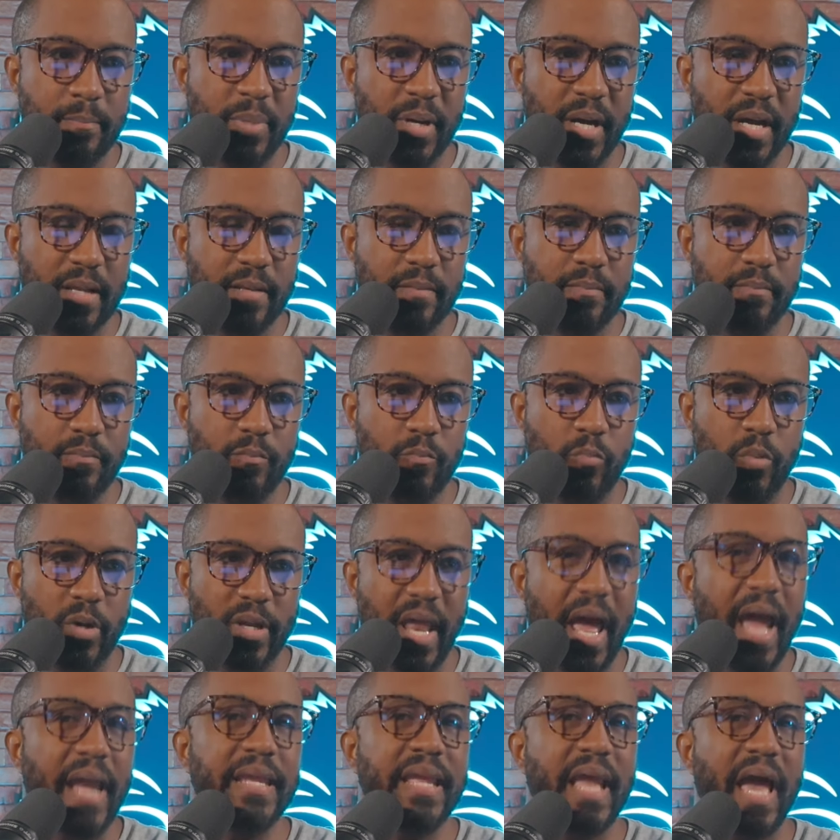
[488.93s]
But
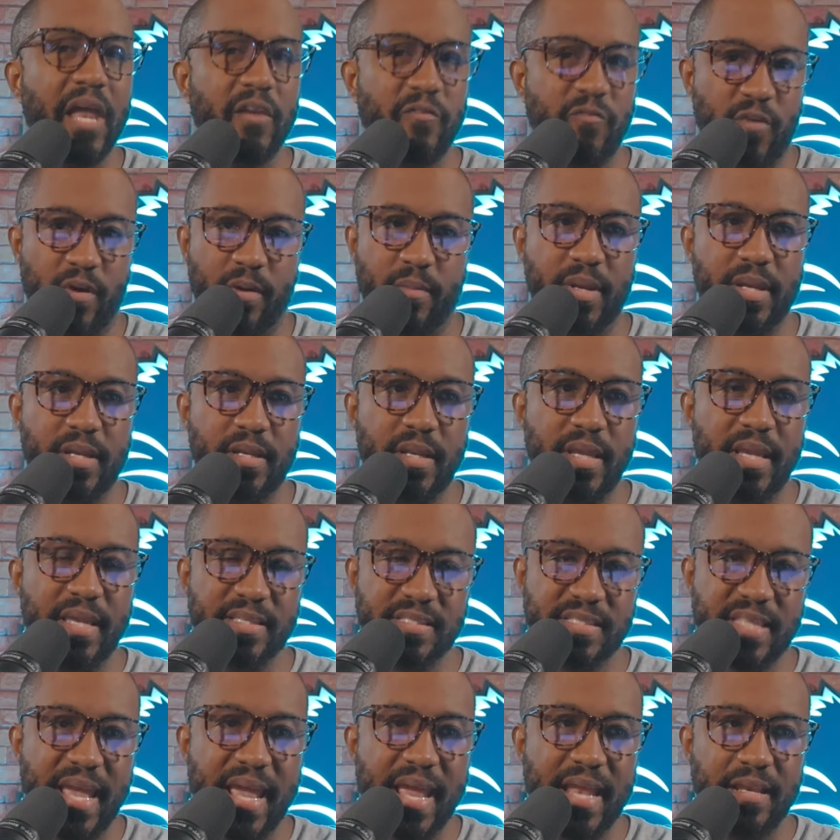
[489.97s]
what I got from it
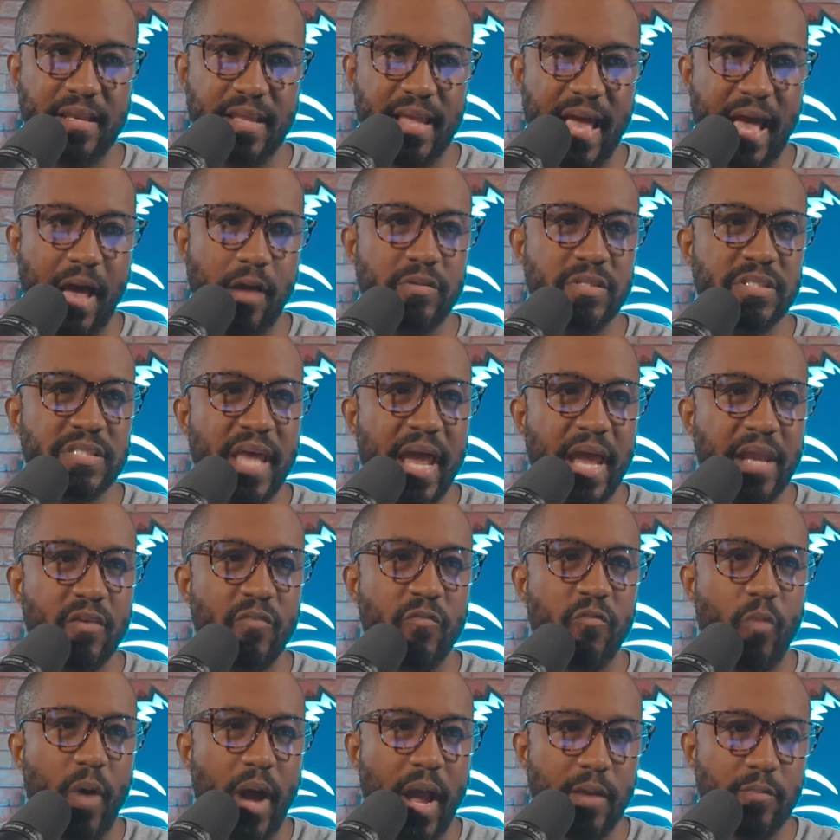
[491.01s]
is that outside
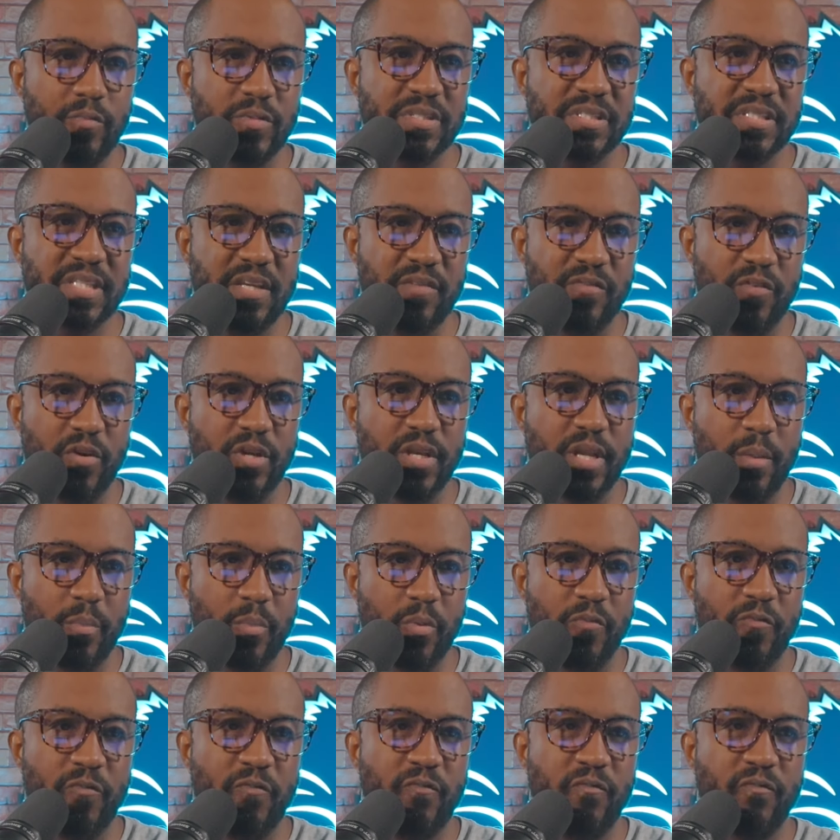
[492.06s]
of wide receiver
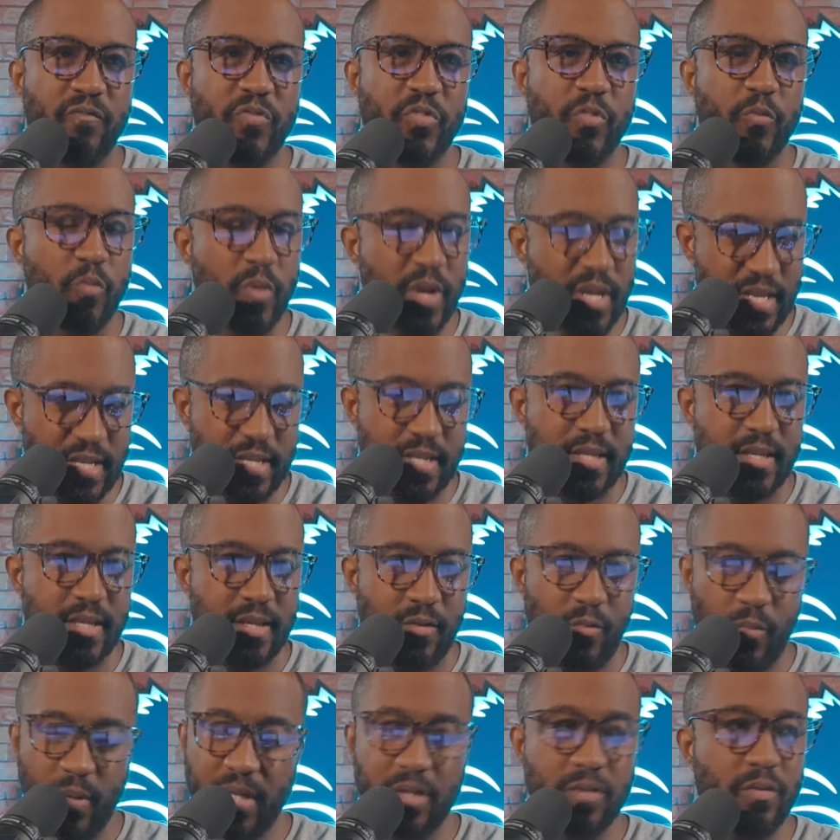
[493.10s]
number three,
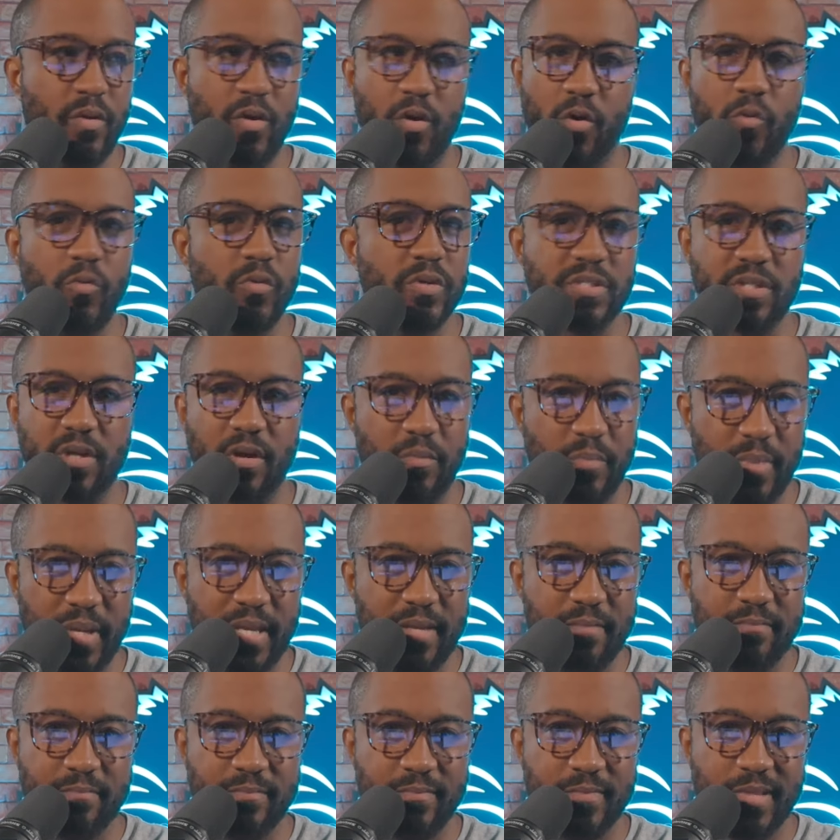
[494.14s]
we don't know who it's going
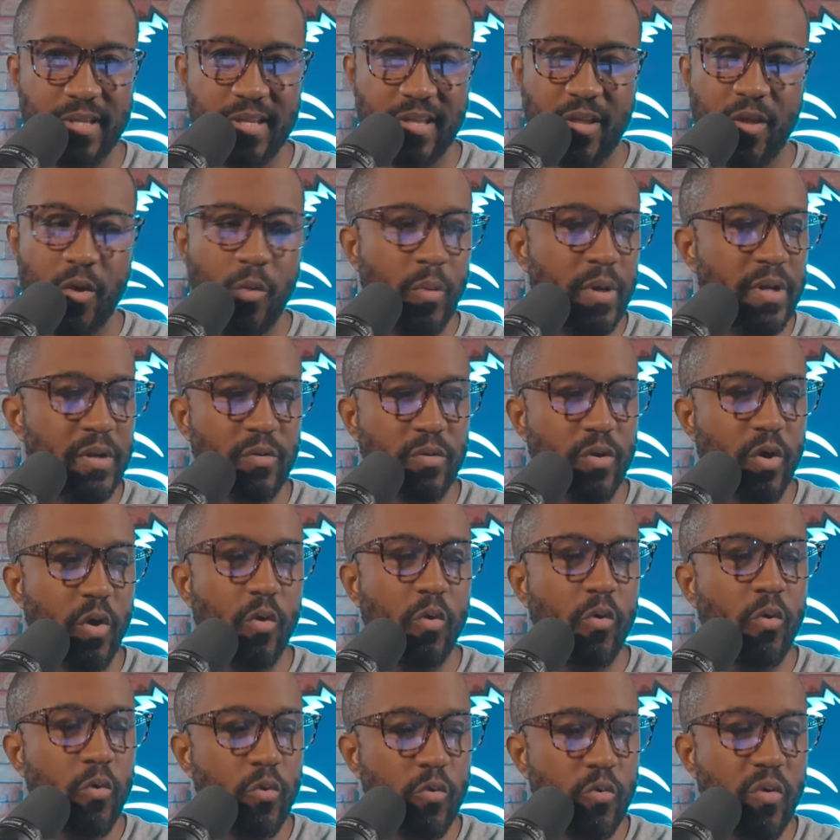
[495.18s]
to be. We don't
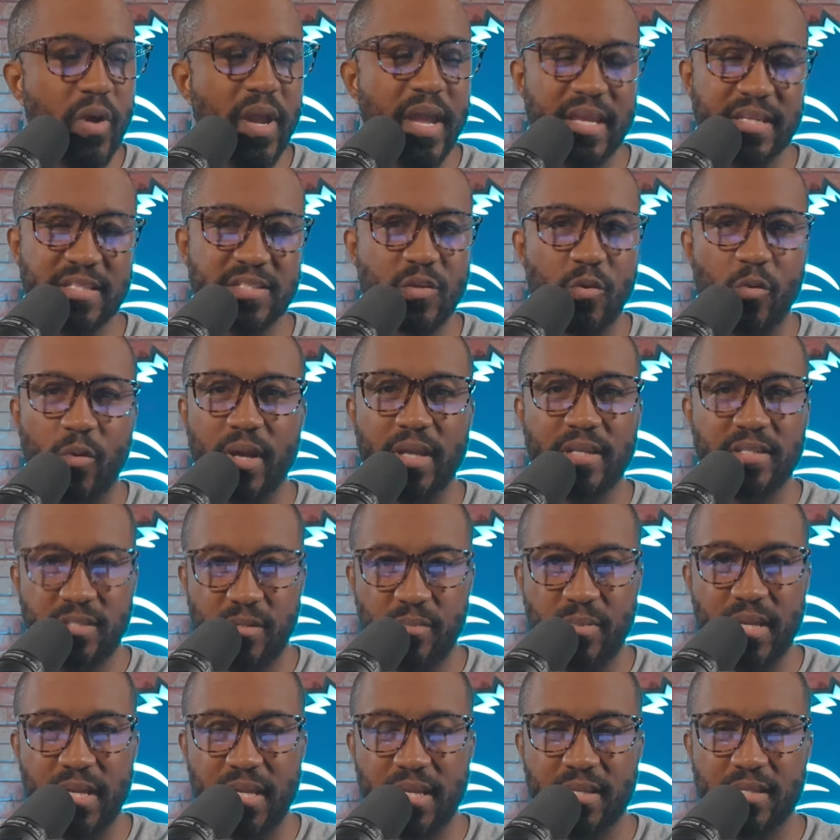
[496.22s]
know who it's going
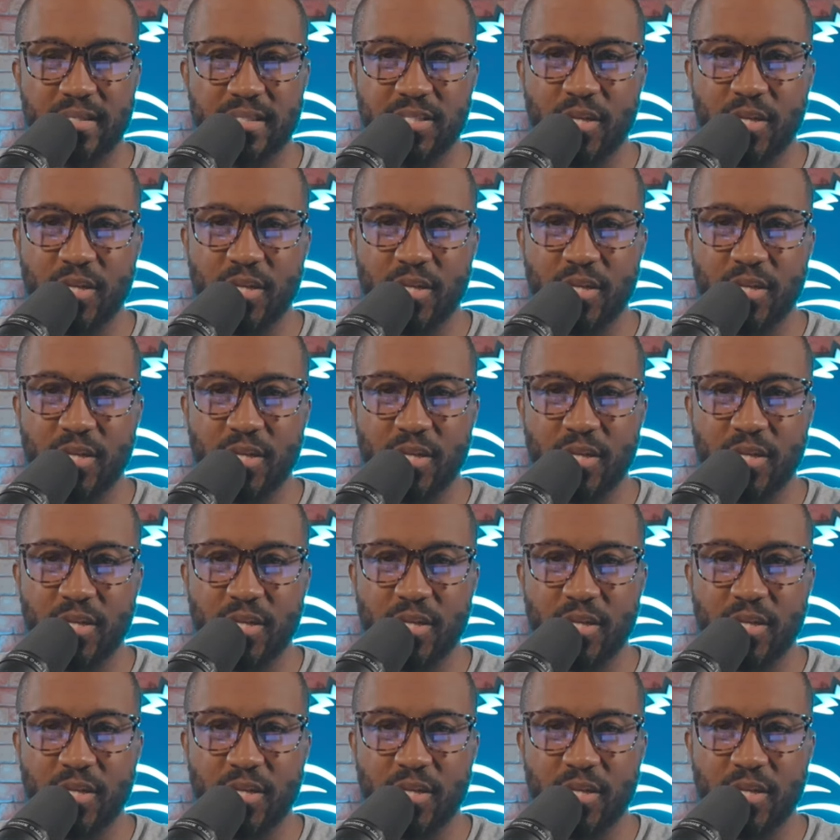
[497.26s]
to be.